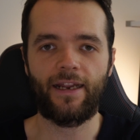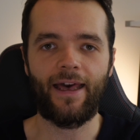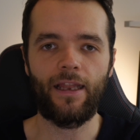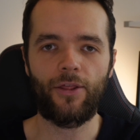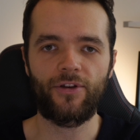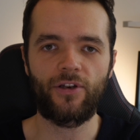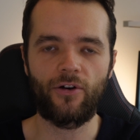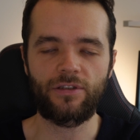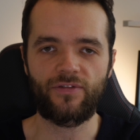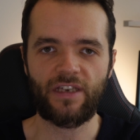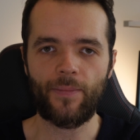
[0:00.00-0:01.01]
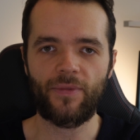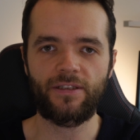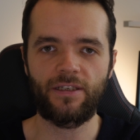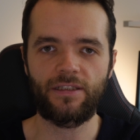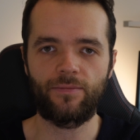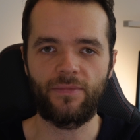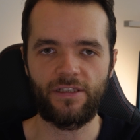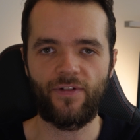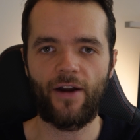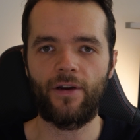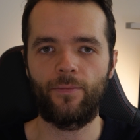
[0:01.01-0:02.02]
a healthy dose of skepticism is
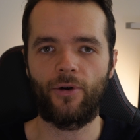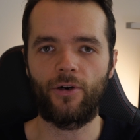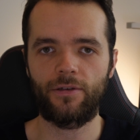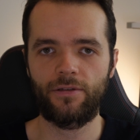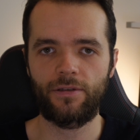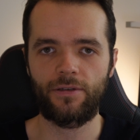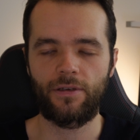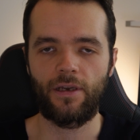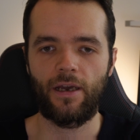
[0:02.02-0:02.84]
very important